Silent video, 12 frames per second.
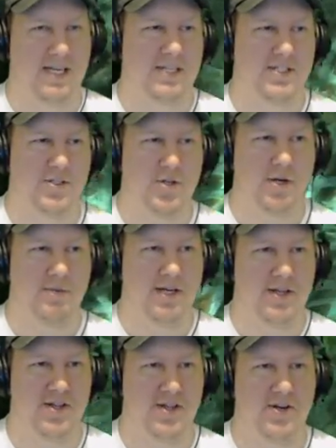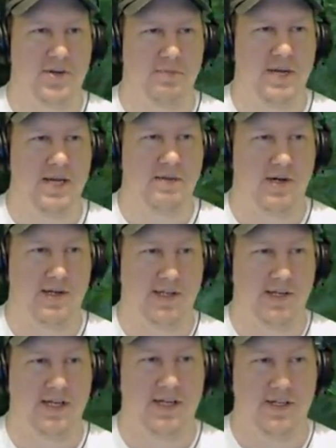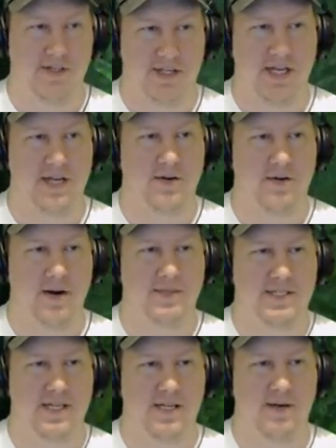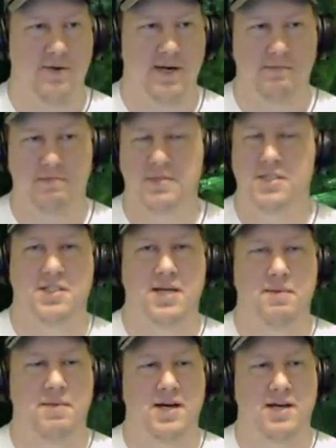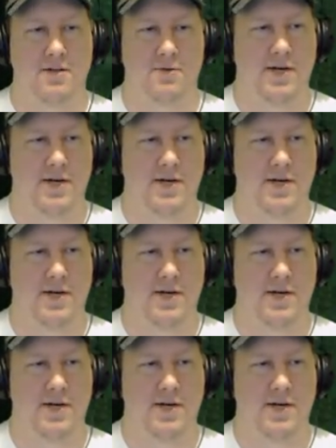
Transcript: like streaming an Ethereal Beam on you and you're standing right beside that ramp, just step back on the